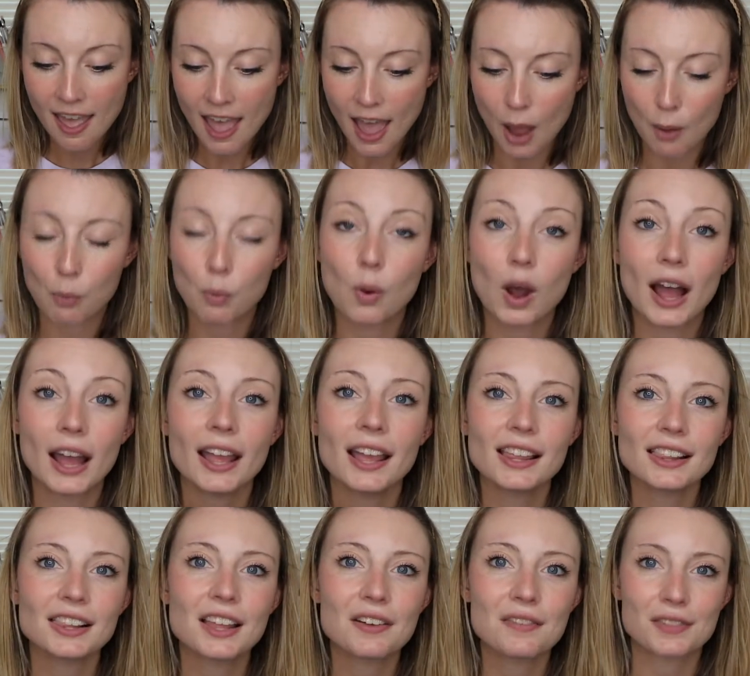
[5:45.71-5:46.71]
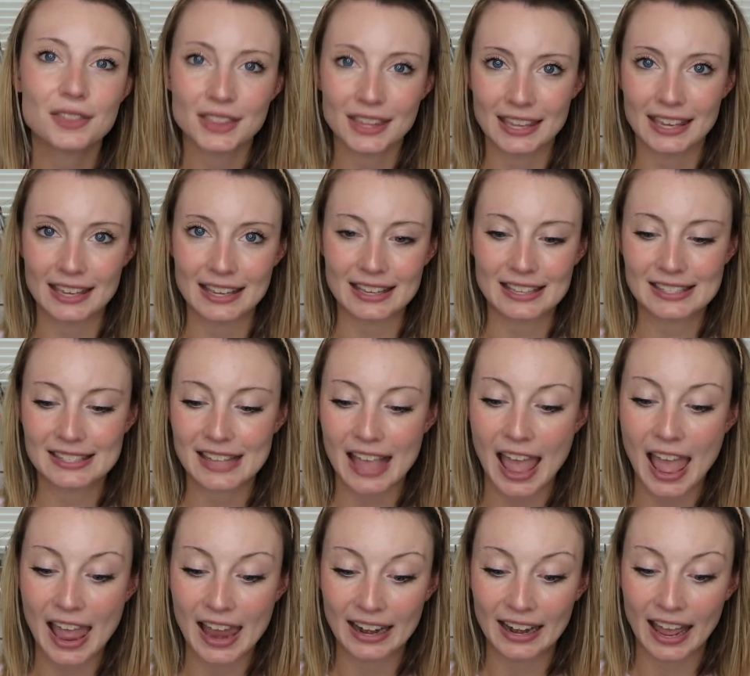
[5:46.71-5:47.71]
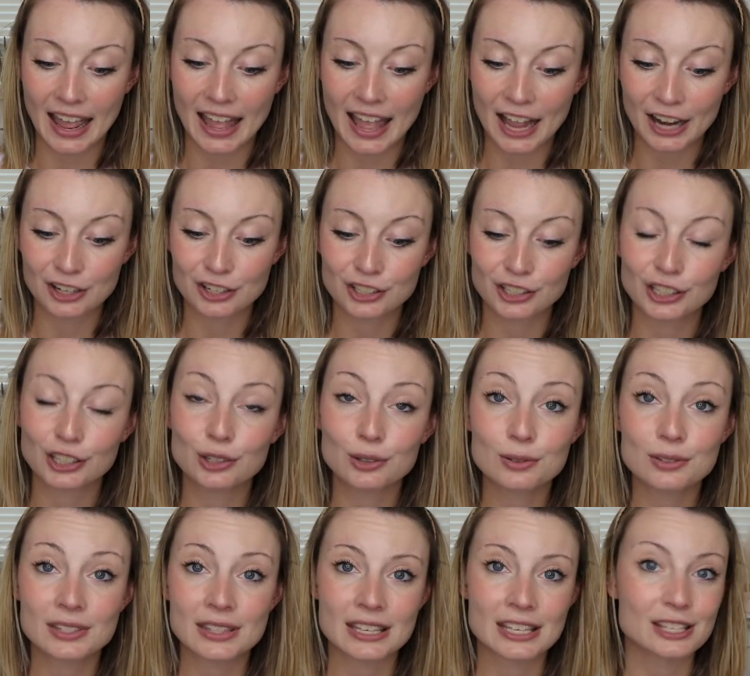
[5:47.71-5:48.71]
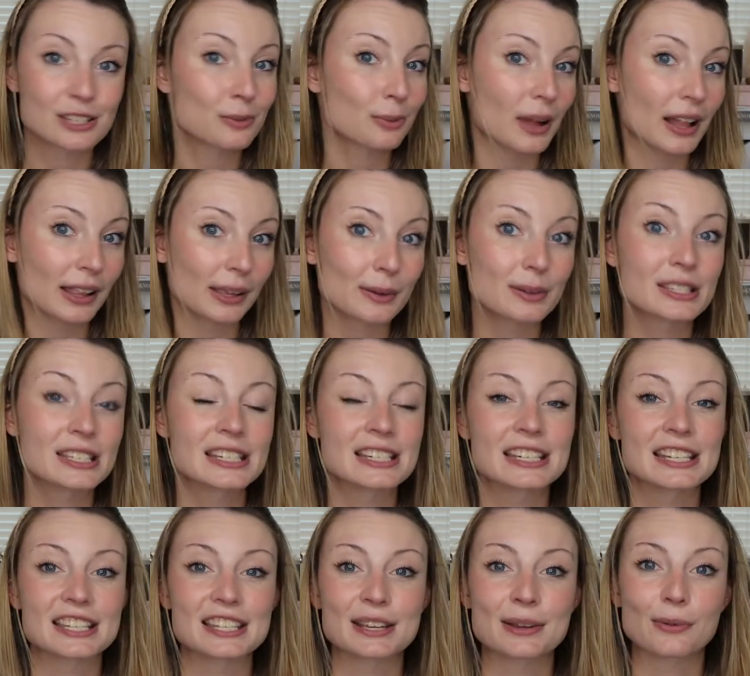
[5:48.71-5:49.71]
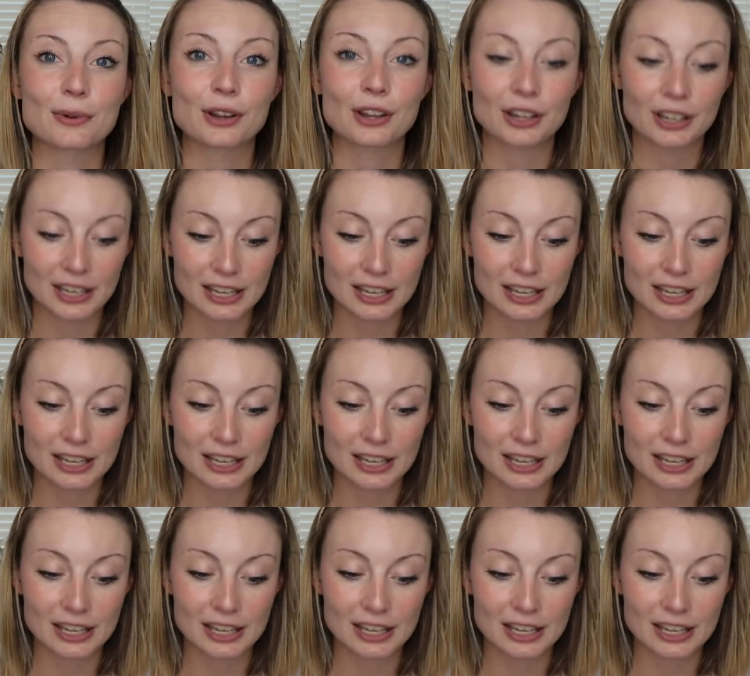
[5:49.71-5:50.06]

And why I love these, and I actually used these while I was in Disney World,